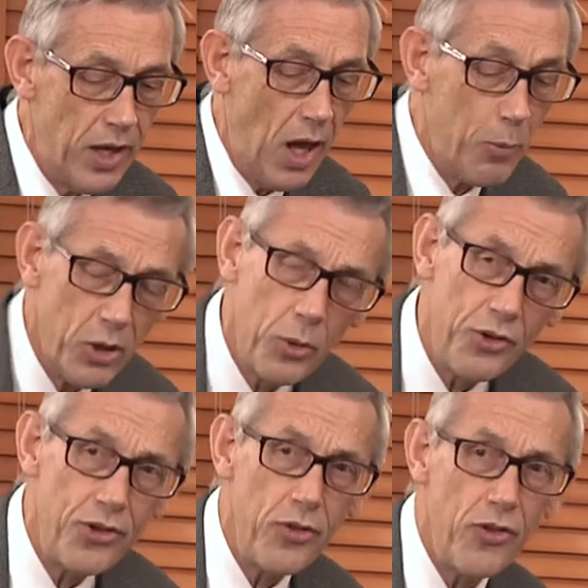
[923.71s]
And what I want
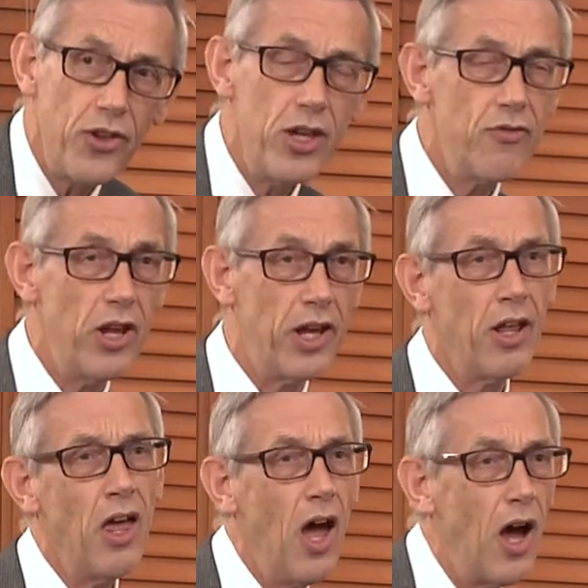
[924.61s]
to do this evening
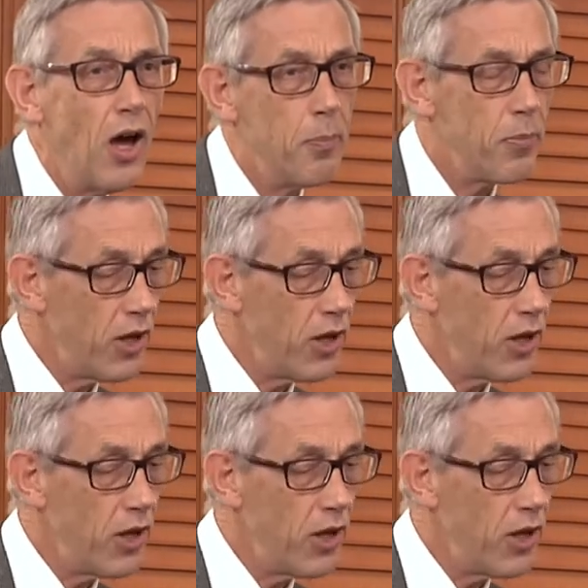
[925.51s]
um,